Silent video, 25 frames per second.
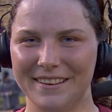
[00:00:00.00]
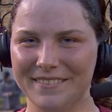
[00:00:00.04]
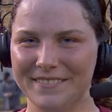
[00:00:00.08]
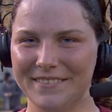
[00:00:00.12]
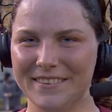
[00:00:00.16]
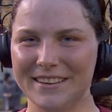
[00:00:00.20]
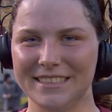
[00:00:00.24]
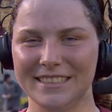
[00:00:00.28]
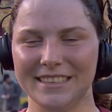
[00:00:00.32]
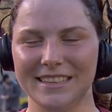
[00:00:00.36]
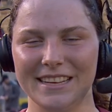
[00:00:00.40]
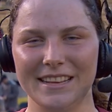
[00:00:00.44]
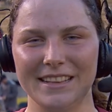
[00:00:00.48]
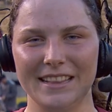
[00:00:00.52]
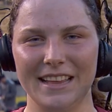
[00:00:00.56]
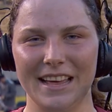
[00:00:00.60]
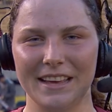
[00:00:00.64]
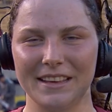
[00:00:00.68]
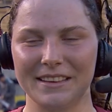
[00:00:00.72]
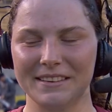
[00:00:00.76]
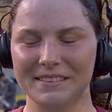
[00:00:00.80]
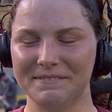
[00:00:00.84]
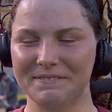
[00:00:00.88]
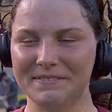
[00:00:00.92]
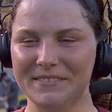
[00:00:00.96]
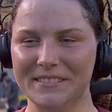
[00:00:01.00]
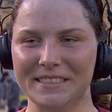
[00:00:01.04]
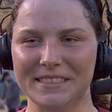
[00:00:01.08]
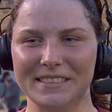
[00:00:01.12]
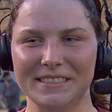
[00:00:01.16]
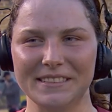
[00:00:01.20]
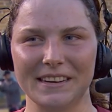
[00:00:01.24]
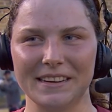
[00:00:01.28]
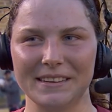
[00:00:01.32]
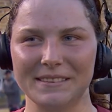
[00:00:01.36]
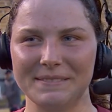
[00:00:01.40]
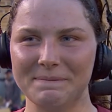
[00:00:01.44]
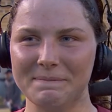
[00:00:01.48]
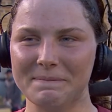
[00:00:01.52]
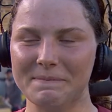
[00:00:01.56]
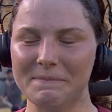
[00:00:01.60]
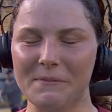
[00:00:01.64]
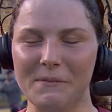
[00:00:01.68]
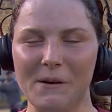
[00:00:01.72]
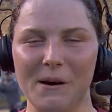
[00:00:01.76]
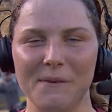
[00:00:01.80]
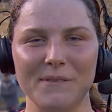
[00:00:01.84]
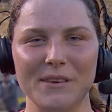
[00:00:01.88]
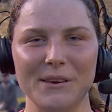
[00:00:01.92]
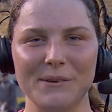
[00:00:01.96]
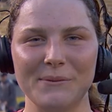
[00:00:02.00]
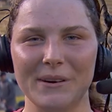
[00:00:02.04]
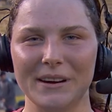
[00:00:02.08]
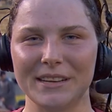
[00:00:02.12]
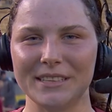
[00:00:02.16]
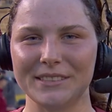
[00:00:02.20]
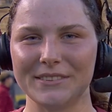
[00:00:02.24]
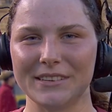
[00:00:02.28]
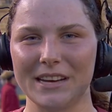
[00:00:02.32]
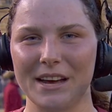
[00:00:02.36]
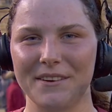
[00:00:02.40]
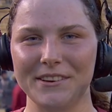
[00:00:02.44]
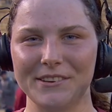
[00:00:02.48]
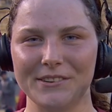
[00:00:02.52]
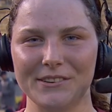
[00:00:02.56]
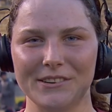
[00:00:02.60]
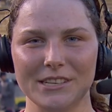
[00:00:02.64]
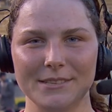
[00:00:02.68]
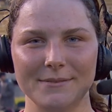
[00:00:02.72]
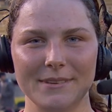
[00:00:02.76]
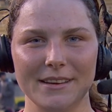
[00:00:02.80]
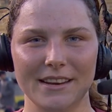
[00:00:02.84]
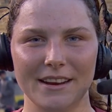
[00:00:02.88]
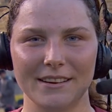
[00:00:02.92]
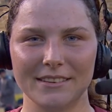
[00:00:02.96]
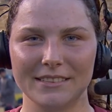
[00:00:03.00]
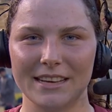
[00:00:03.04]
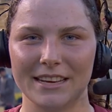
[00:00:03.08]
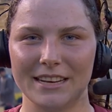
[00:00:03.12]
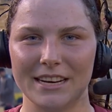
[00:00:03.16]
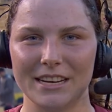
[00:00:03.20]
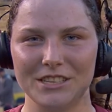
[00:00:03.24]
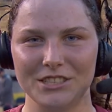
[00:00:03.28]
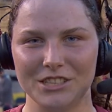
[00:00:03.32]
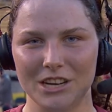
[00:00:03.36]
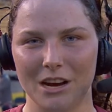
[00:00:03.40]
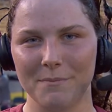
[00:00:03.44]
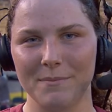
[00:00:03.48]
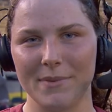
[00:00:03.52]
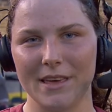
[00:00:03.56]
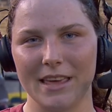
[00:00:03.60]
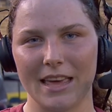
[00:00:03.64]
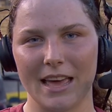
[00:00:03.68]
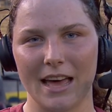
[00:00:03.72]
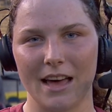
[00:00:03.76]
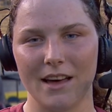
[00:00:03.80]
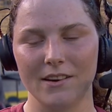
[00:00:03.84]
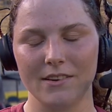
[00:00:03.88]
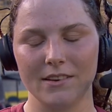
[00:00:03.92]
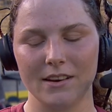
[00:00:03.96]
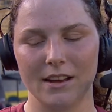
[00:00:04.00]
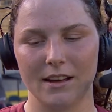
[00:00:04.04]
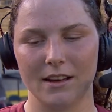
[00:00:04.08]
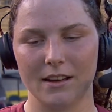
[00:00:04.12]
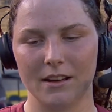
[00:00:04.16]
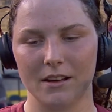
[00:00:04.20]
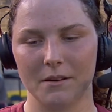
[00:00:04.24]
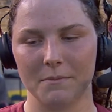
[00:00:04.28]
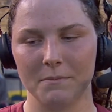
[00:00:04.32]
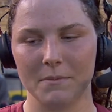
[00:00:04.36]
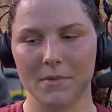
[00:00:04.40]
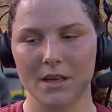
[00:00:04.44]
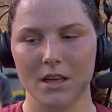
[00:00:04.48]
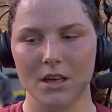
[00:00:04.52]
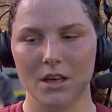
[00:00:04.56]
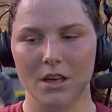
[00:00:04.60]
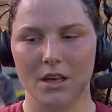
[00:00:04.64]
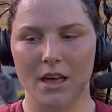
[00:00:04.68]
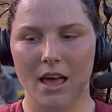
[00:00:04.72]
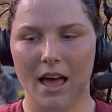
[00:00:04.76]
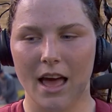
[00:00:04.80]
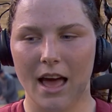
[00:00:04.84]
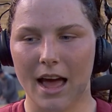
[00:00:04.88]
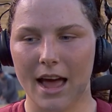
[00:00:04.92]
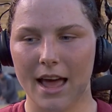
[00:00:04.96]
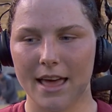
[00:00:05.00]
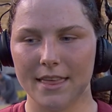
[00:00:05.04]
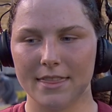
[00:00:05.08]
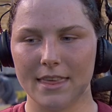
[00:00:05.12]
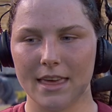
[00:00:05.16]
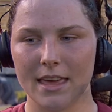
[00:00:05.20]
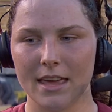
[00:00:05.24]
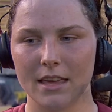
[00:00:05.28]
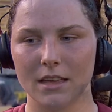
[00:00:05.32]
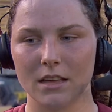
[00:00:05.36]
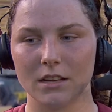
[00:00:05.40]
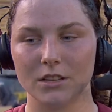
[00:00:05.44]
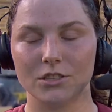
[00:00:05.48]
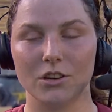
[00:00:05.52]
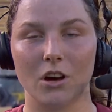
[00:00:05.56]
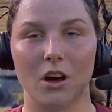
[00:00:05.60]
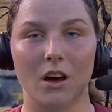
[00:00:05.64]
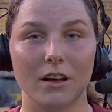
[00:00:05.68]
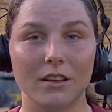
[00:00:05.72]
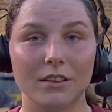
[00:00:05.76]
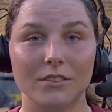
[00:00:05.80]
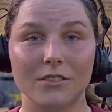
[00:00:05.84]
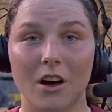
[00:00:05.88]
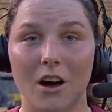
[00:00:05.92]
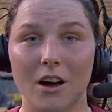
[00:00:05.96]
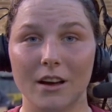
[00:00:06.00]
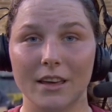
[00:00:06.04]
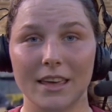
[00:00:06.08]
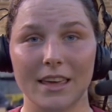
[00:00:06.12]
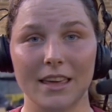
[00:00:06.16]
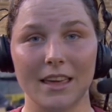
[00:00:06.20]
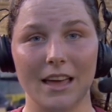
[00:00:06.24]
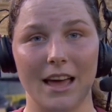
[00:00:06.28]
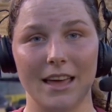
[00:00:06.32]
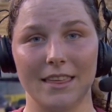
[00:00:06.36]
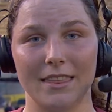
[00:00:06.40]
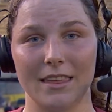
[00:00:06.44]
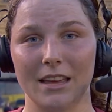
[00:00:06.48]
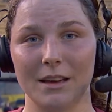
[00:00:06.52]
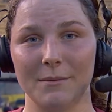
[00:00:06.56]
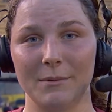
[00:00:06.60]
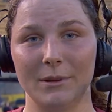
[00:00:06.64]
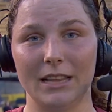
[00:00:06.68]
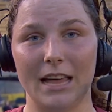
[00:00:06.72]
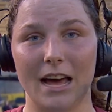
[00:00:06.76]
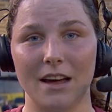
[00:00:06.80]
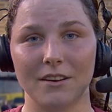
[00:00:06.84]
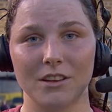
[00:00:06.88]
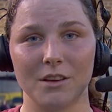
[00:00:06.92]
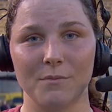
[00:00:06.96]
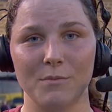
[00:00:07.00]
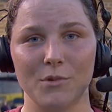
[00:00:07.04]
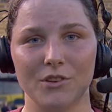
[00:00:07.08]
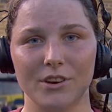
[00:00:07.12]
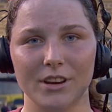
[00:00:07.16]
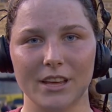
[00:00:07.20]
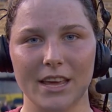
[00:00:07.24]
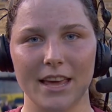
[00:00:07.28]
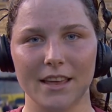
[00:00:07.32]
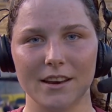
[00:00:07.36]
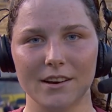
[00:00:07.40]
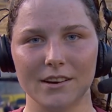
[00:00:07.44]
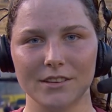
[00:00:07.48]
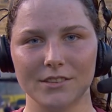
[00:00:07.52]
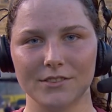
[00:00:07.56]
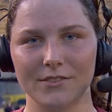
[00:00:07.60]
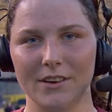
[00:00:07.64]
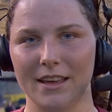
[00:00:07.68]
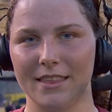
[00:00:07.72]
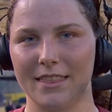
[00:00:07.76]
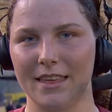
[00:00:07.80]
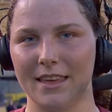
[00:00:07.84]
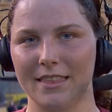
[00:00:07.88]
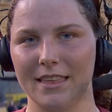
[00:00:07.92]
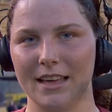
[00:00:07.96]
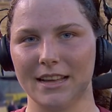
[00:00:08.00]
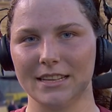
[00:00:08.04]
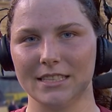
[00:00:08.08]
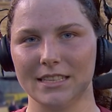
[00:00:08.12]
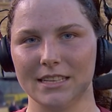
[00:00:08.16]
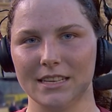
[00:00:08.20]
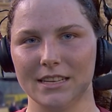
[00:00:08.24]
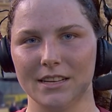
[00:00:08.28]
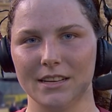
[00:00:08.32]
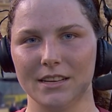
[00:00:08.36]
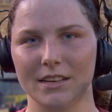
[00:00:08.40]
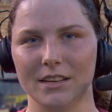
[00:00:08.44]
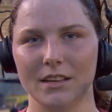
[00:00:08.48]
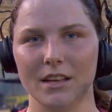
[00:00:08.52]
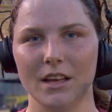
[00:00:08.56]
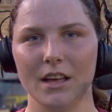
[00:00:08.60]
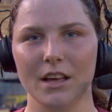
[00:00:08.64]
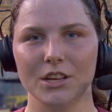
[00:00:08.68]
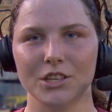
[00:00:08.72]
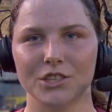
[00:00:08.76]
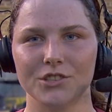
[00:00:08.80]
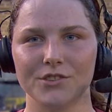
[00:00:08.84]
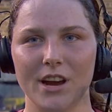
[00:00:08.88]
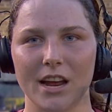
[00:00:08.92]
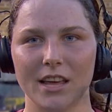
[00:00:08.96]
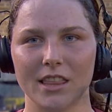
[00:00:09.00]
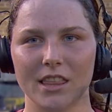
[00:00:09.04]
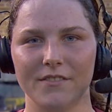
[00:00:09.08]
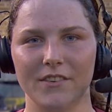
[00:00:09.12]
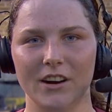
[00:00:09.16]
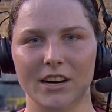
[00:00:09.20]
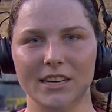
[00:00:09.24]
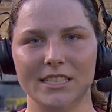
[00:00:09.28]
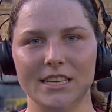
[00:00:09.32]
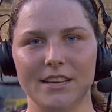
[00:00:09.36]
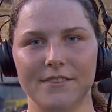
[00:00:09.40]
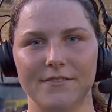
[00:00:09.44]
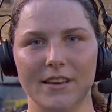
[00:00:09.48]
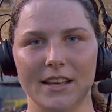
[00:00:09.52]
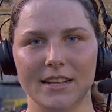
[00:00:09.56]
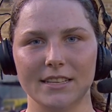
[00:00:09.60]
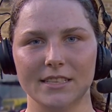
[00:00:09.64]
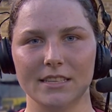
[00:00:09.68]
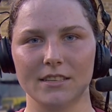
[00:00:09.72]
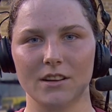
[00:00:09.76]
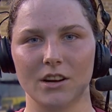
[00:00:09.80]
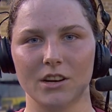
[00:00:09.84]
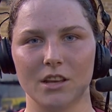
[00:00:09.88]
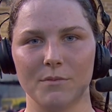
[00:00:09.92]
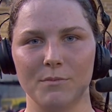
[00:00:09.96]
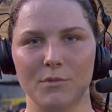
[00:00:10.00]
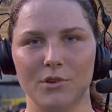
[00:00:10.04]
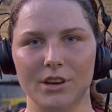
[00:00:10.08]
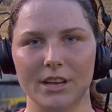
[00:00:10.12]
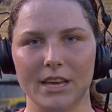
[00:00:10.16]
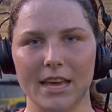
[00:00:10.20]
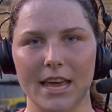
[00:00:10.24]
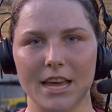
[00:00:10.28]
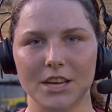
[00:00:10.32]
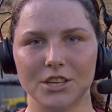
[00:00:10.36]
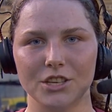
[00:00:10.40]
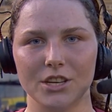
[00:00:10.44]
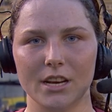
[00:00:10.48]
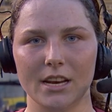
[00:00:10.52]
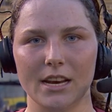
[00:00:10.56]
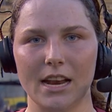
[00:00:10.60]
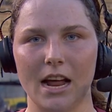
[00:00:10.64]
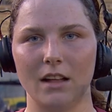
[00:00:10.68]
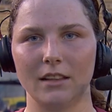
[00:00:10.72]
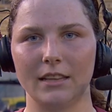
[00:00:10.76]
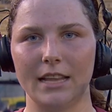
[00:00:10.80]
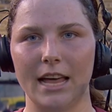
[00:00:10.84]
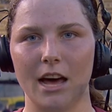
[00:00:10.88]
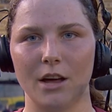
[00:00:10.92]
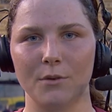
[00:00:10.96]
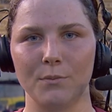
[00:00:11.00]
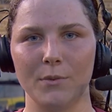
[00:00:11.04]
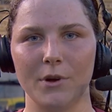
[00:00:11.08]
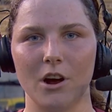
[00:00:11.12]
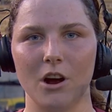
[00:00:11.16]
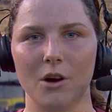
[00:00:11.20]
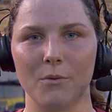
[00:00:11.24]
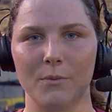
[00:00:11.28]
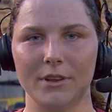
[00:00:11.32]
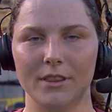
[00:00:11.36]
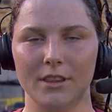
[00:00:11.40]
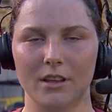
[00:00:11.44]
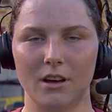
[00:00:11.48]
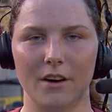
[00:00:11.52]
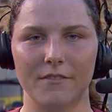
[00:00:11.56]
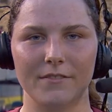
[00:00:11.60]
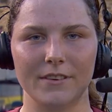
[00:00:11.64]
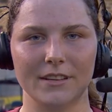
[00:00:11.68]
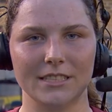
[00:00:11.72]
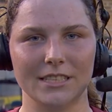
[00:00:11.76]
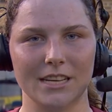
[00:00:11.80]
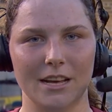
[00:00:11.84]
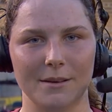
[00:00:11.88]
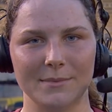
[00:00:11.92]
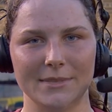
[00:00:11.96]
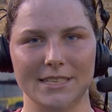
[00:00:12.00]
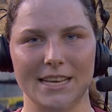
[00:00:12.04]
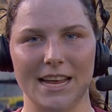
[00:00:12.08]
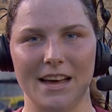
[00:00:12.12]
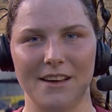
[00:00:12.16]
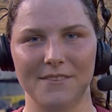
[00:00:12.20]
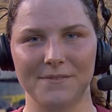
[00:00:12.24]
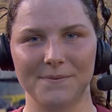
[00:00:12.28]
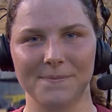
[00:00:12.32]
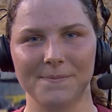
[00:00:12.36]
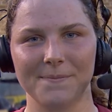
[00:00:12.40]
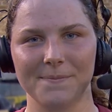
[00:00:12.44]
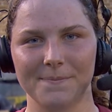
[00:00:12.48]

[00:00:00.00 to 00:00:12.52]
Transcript: originally like was 1v1s were coming towards me and I was kind of jumping out. Um, I think talking, I think I'm a loud communicator, so I think that's a strength of our defense is our communication and how loud we are when the offense comes down.